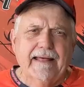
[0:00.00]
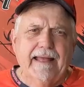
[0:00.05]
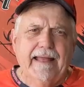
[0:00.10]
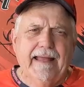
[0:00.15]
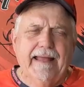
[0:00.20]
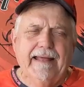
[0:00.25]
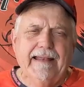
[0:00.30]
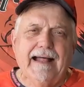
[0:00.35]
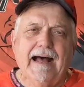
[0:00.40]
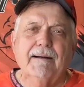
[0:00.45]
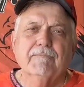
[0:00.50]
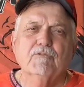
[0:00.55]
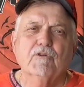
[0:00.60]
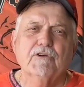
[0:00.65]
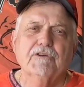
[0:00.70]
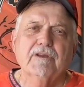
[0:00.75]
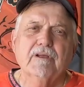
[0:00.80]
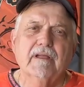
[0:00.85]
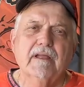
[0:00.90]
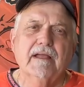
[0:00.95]
and I'm
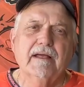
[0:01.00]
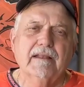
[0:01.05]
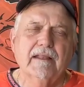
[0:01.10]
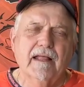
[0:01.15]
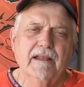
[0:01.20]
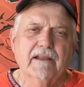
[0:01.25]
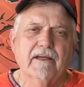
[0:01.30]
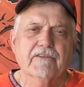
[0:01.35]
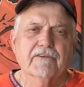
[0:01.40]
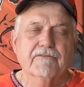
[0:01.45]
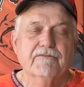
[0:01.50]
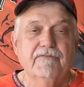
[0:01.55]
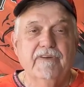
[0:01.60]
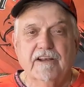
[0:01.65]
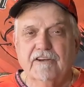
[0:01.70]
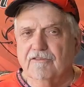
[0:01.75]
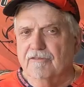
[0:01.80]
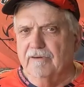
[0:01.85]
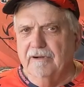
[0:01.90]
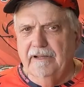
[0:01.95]
going to get another
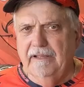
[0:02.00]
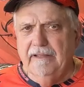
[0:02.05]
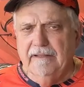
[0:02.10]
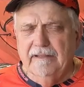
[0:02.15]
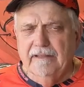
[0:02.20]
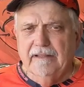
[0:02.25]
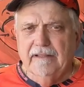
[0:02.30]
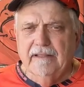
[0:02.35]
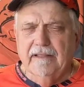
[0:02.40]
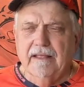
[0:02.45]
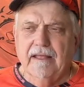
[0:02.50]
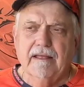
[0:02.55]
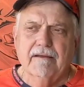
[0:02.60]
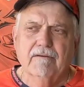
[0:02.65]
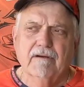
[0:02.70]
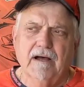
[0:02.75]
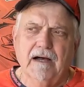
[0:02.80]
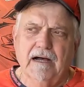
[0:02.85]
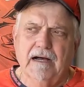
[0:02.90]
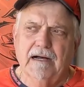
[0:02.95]
Victory,
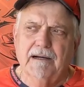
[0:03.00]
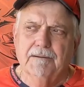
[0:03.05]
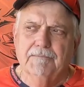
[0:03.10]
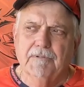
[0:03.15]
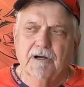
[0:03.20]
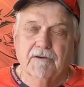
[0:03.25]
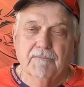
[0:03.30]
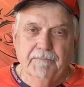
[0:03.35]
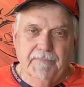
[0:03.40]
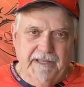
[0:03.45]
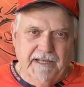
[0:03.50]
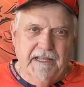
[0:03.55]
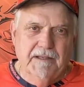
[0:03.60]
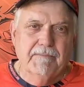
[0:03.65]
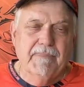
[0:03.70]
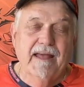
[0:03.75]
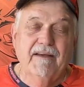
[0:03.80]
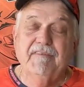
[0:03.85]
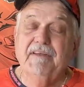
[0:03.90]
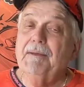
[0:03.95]

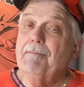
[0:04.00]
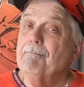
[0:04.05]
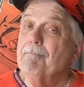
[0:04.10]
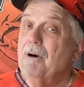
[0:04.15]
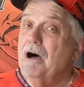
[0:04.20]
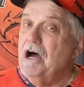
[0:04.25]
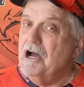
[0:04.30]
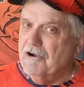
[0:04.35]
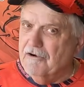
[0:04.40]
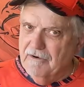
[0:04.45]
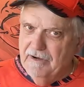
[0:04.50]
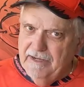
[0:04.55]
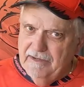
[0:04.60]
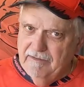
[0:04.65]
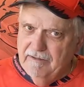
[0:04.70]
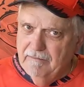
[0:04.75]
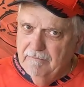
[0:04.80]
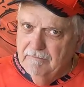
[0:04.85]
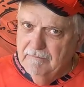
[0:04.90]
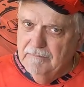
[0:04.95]
medium heavy
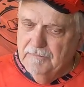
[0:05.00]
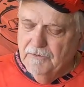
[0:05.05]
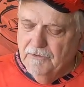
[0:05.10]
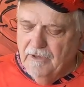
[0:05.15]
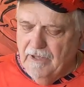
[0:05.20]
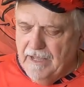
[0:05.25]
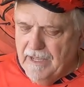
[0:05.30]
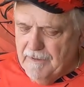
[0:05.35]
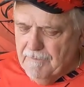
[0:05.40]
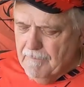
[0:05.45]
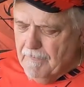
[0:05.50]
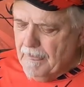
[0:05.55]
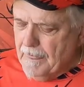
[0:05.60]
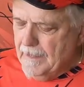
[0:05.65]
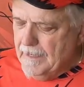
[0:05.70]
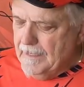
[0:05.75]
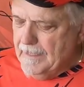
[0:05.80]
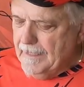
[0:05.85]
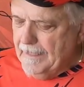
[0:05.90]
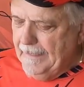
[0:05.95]
moderate, okay,
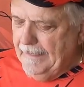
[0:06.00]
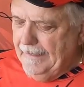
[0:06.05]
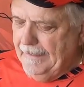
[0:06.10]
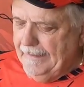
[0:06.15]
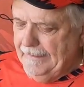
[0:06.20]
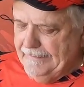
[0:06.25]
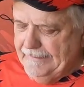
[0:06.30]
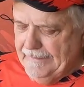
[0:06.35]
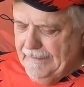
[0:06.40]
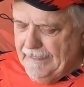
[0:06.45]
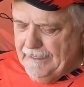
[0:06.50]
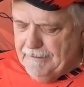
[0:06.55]
and